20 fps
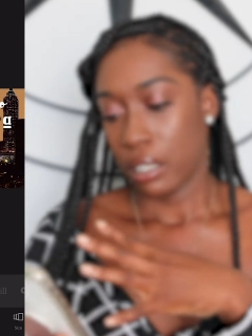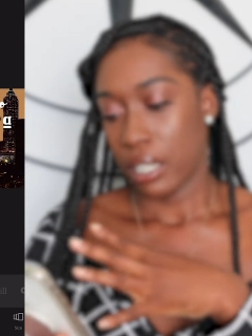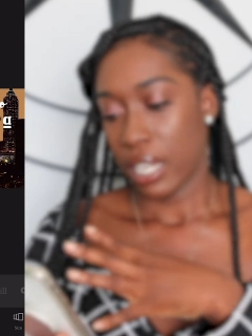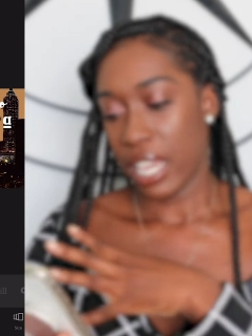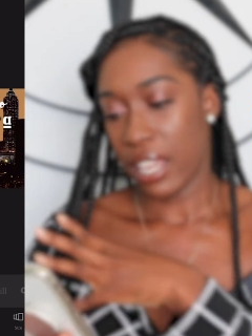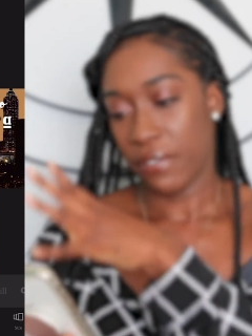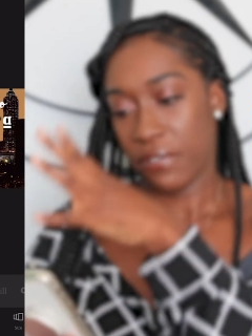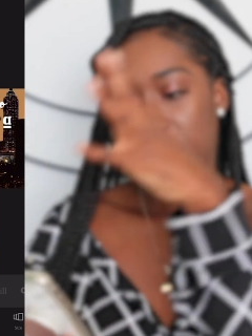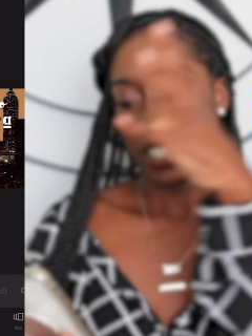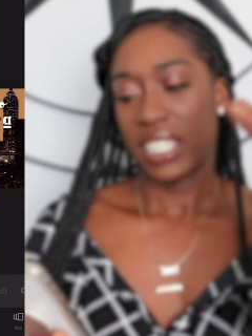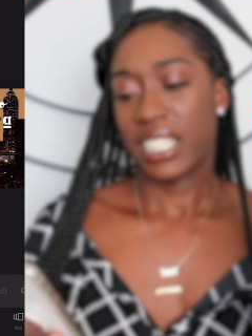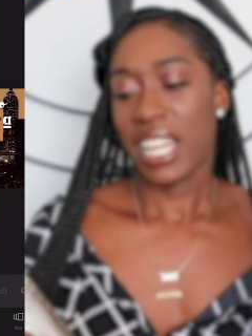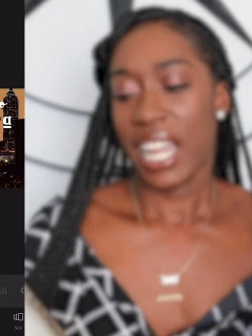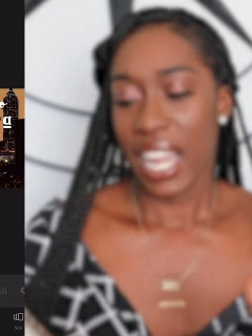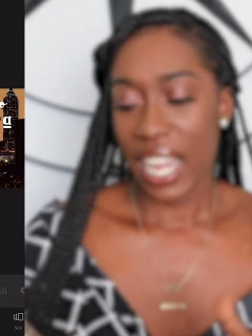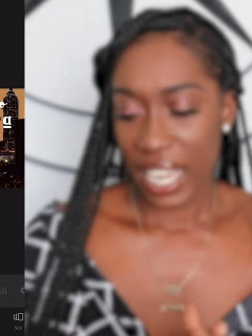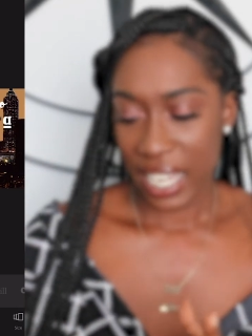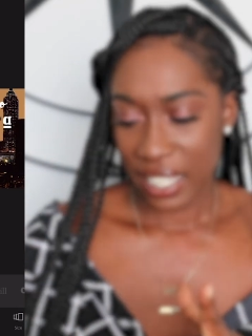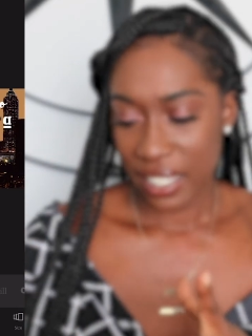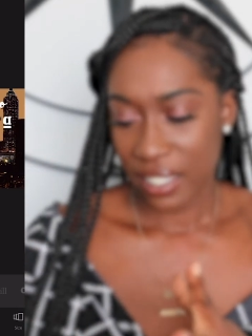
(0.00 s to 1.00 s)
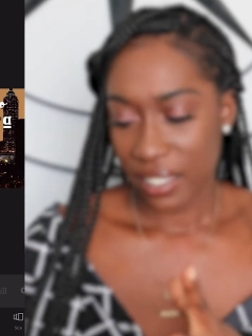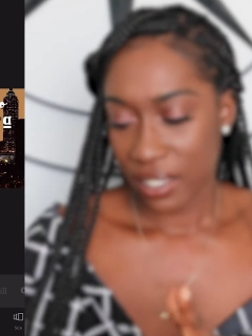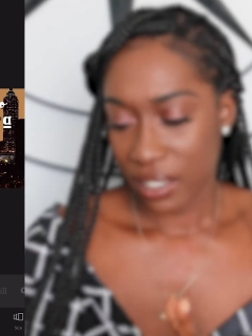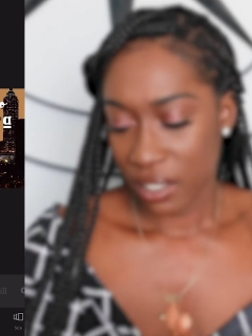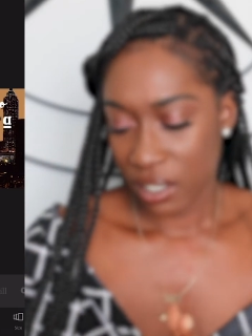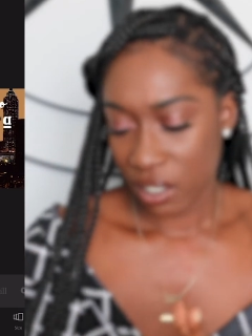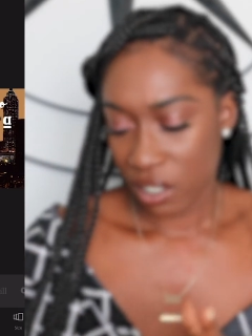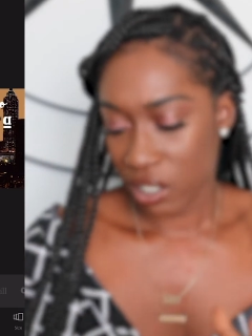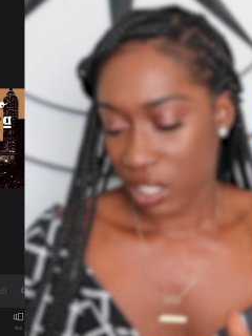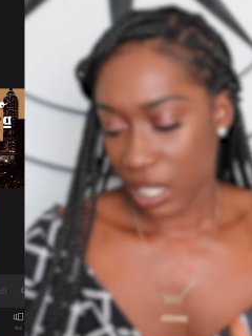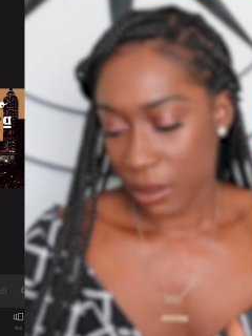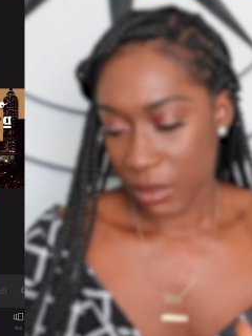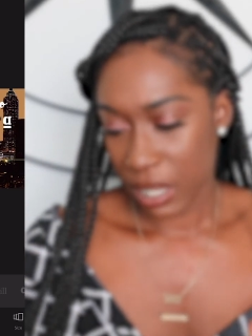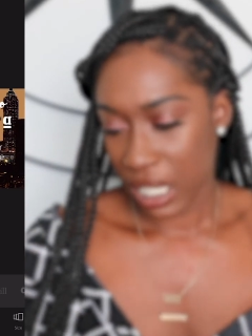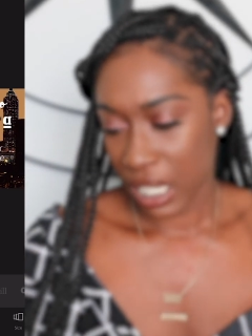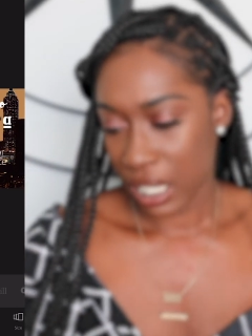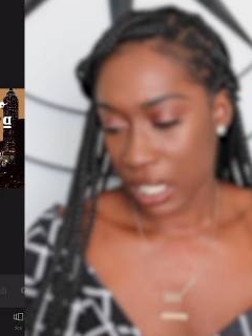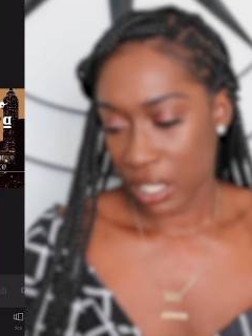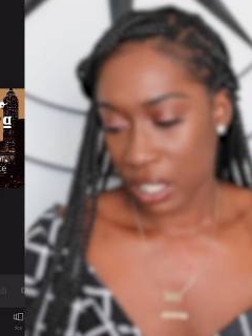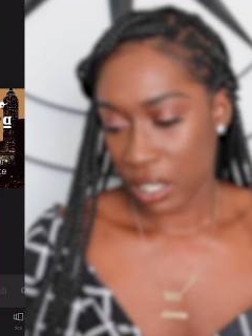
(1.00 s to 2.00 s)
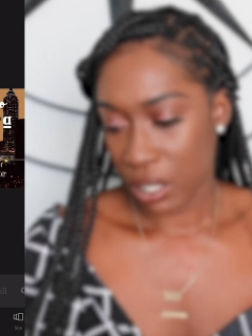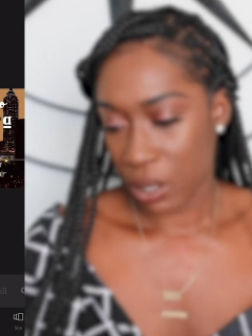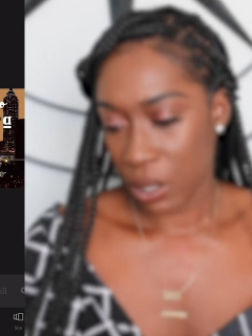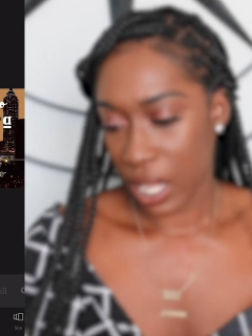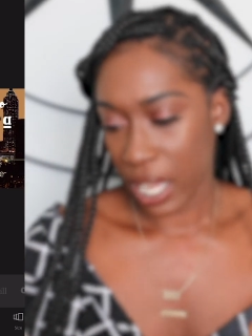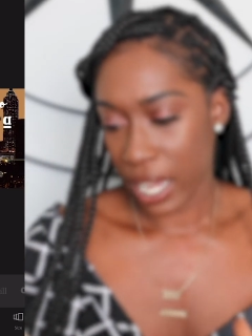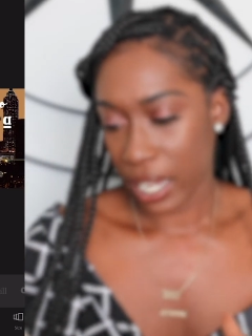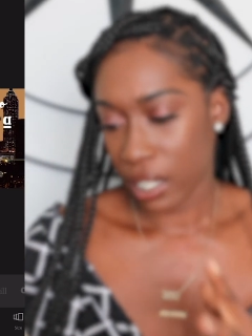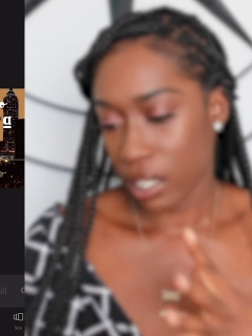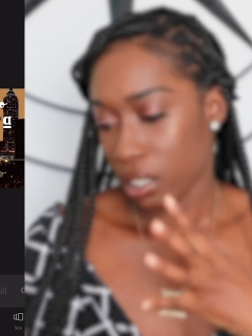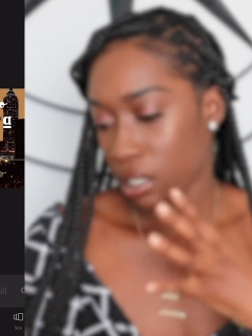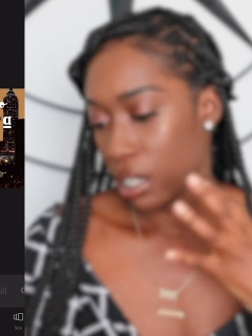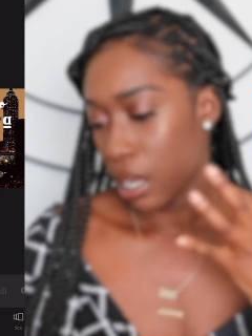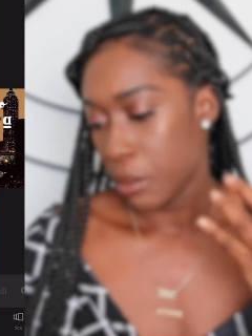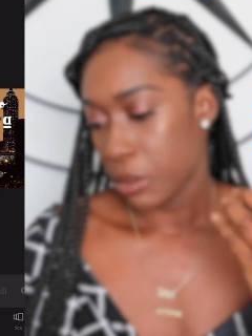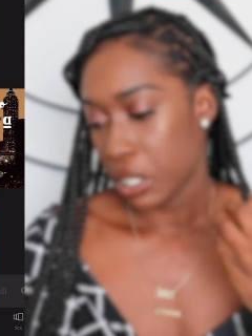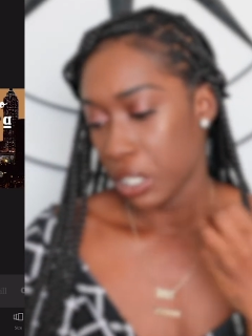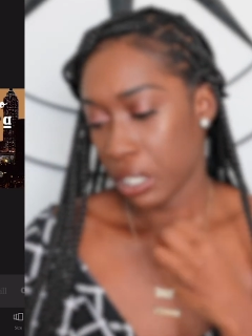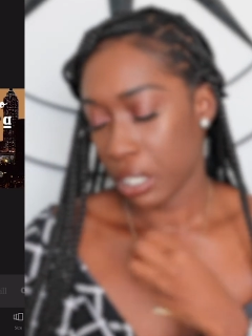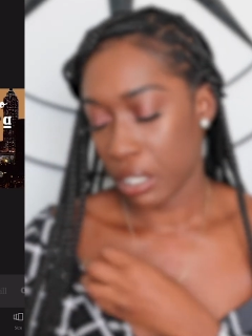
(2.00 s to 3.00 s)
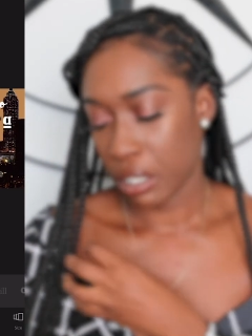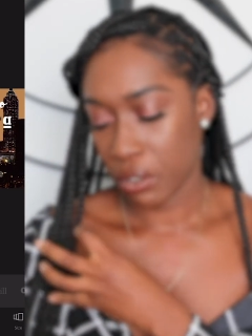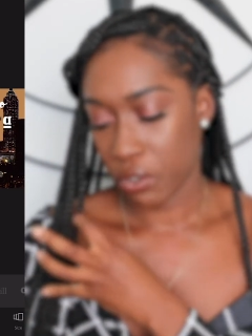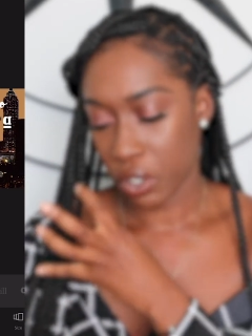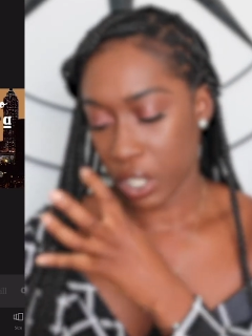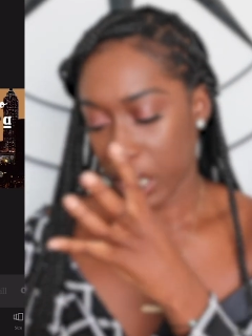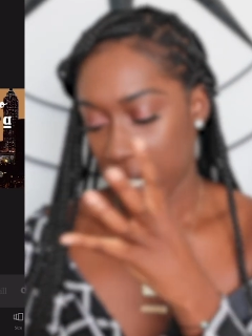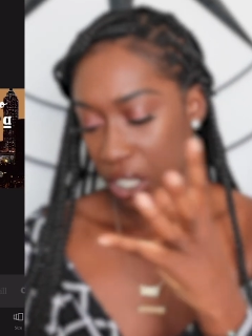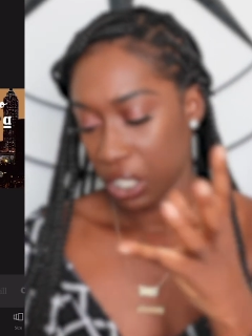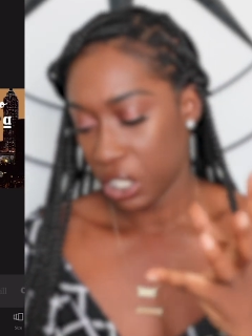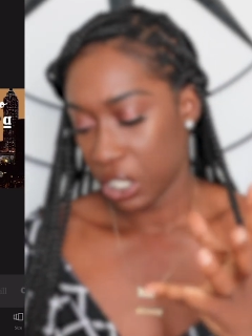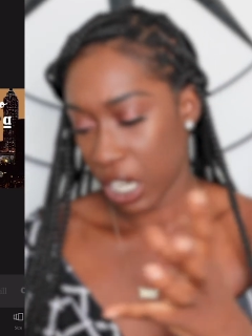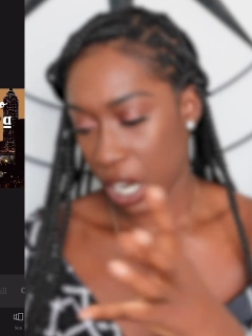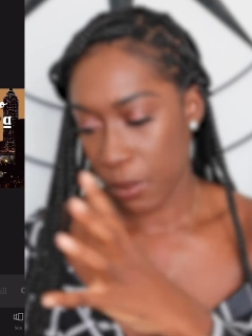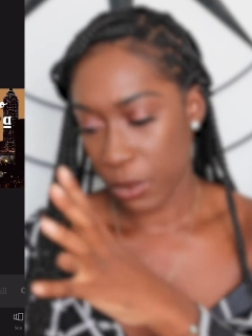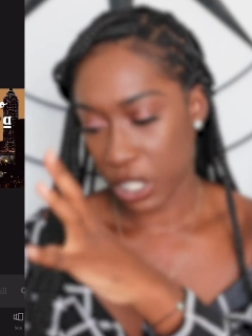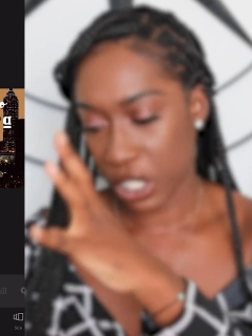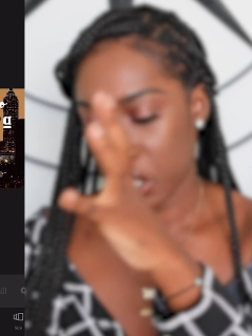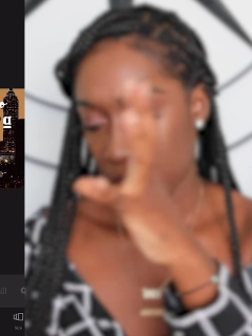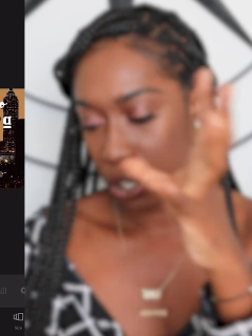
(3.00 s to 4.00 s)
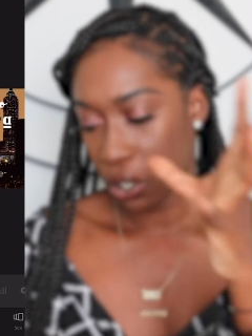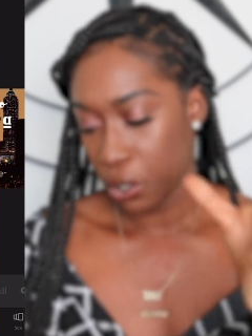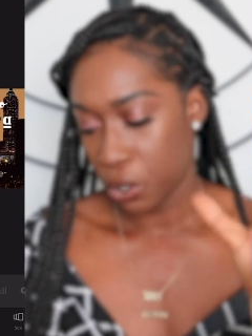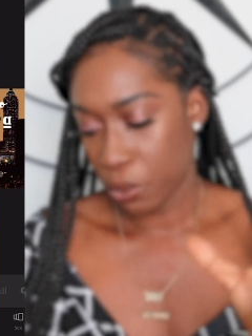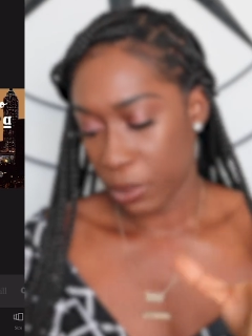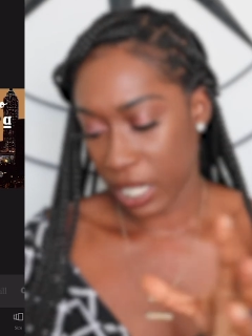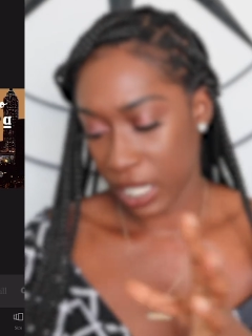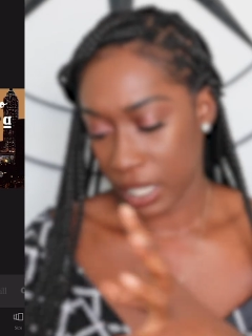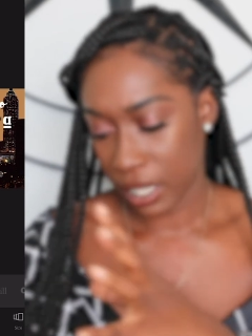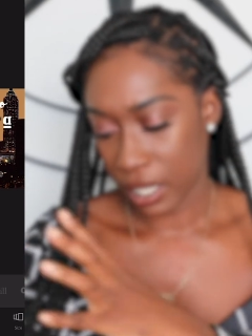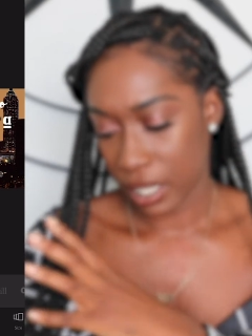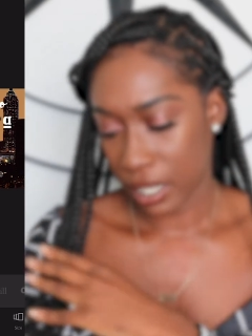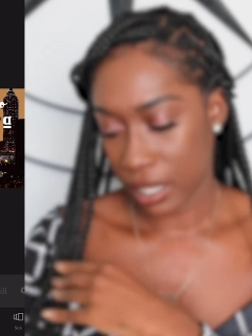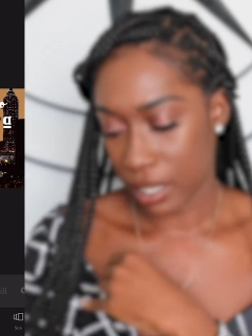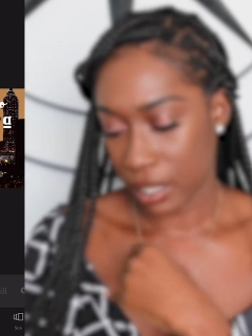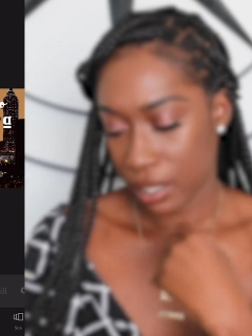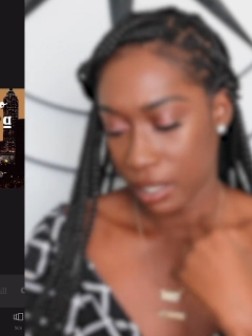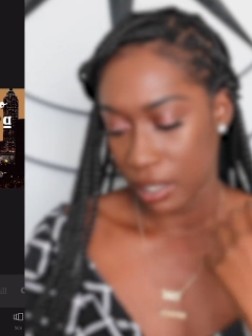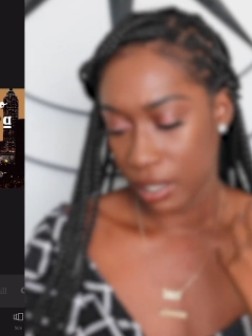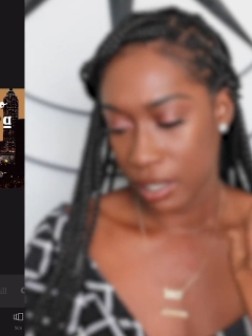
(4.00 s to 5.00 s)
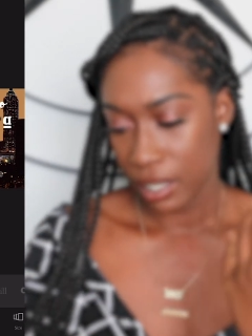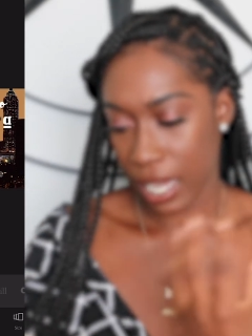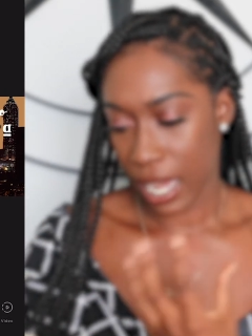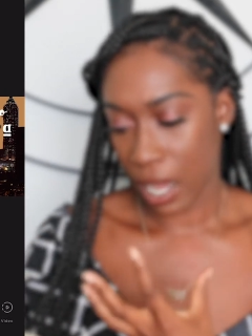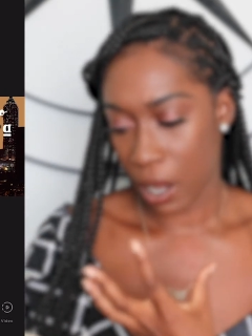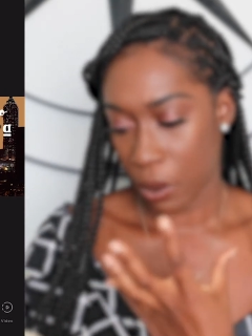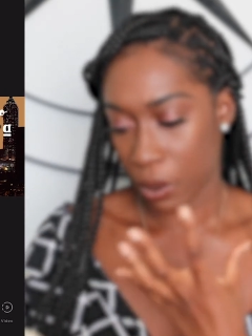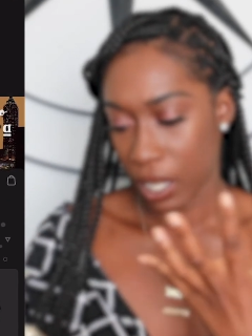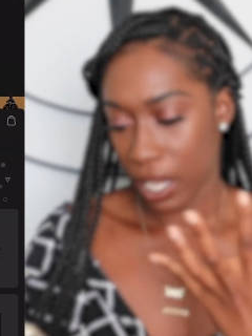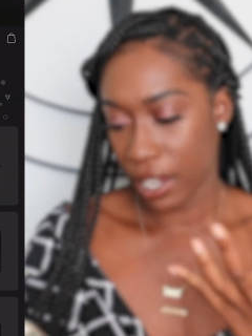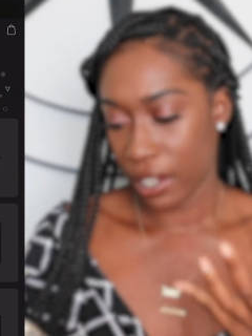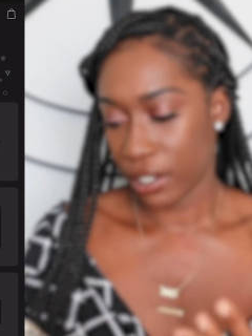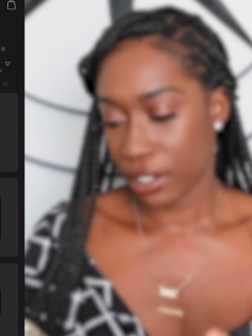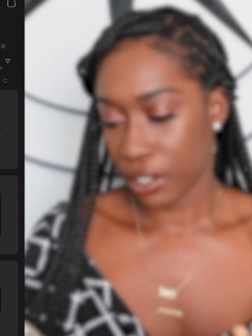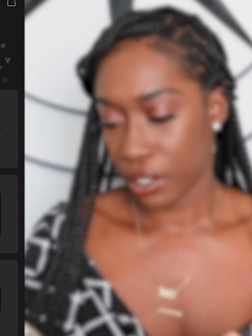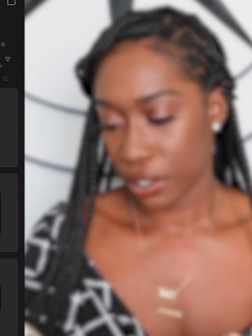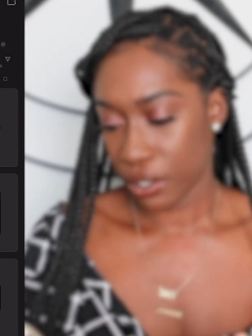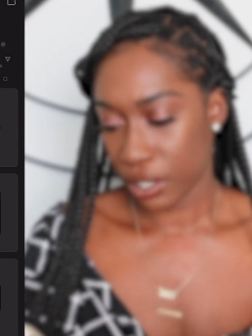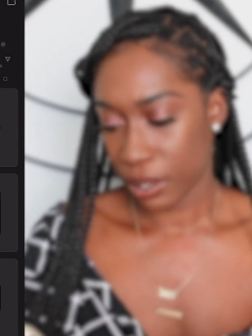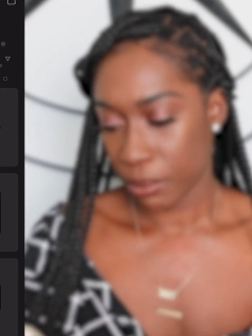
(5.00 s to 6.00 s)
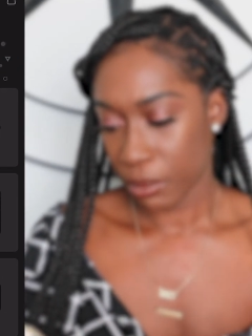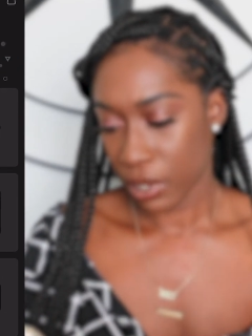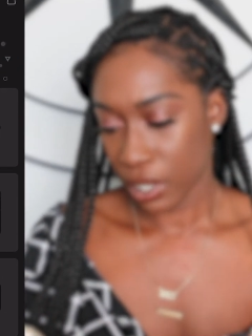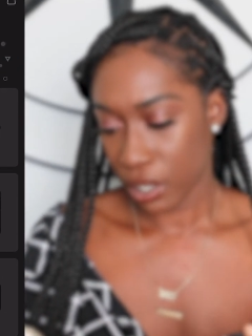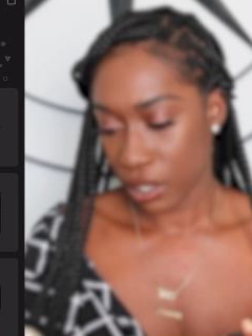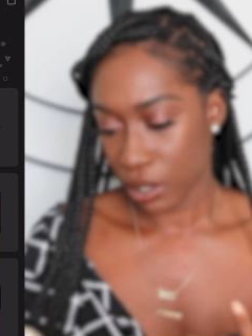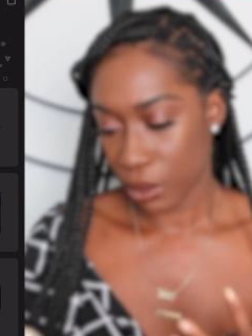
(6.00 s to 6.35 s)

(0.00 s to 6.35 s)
emphasized or something. So like, I'm just gonna look for like a shape, a circle basically to outline it or something.